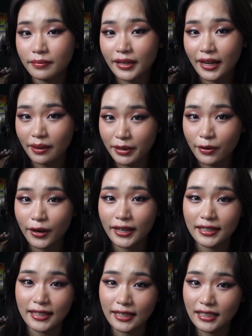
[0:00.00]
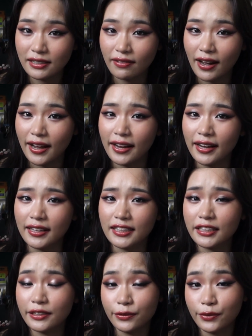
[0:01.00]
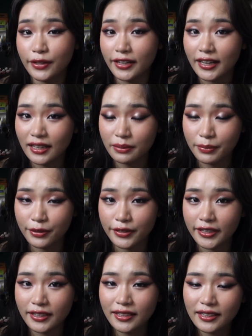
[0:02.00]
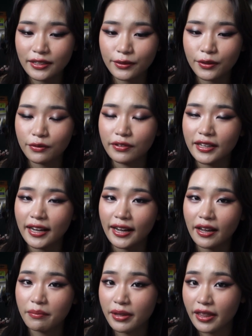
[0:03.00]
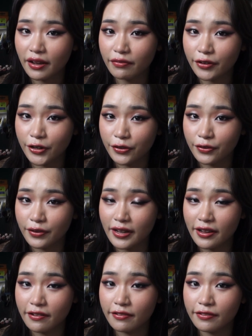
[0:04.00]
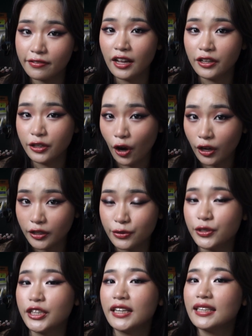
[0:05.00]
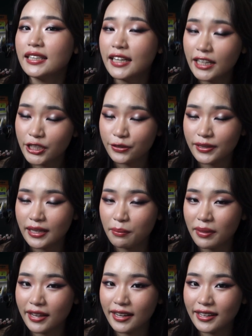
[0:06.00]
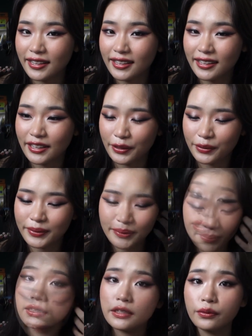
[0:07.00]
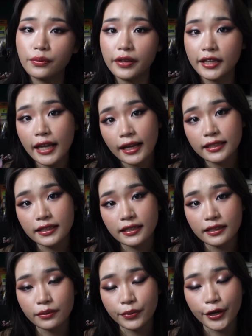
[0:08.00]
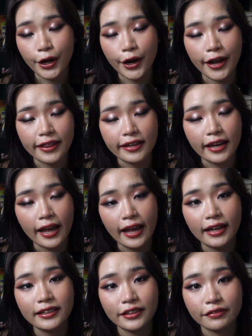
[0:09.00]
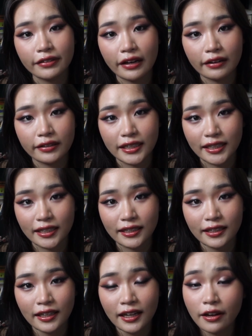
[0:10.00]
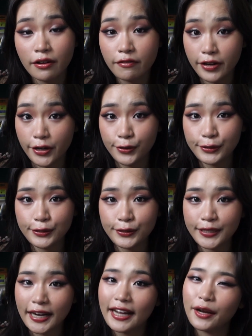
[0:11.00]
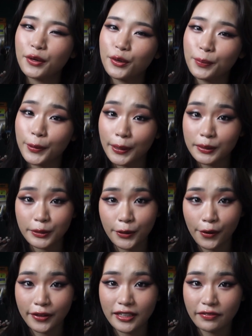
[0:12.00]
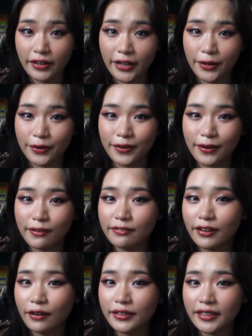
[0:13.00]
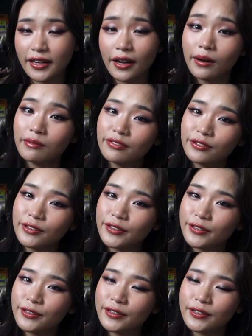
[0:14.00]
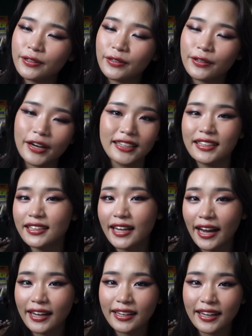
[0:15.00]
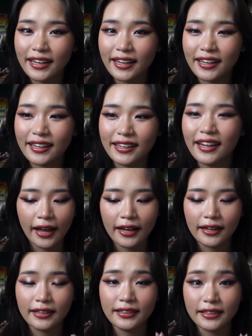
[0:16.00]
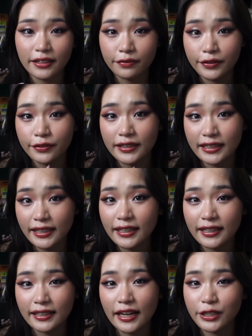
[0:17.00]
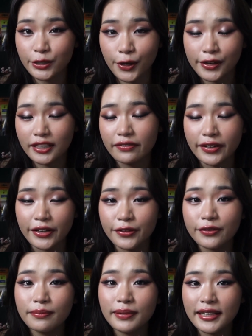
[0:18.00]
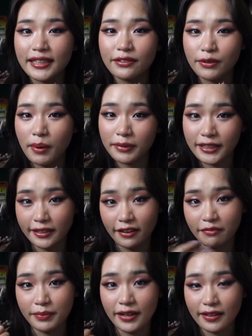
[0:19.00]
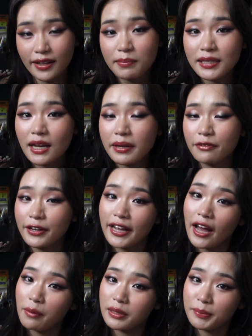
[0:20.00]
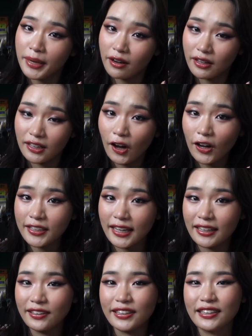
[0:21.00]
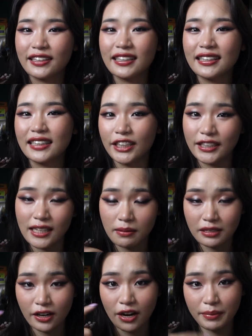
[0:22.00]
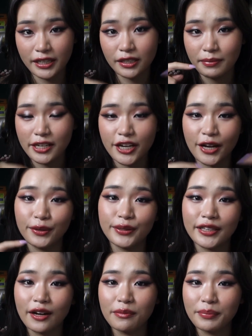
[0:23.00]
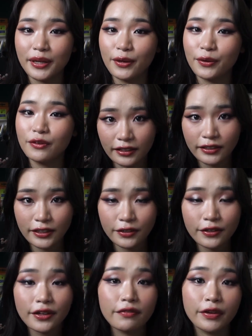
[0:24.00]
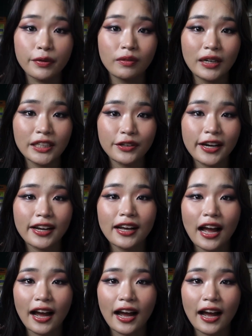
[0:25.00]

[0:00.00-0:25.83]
can be quite a satisfying and soothing experience, so hopefully I can be that for you, if not to just teach you something, you know. So with that, we are at the end of our video today. I hope you enjoyed this video or found it helpful or entertaining. And if you did enjoy this video, please remember to give me a thumbs up. It really helps me out a lot. And also consider subscribing to my channel down below. And also, if you were wondering,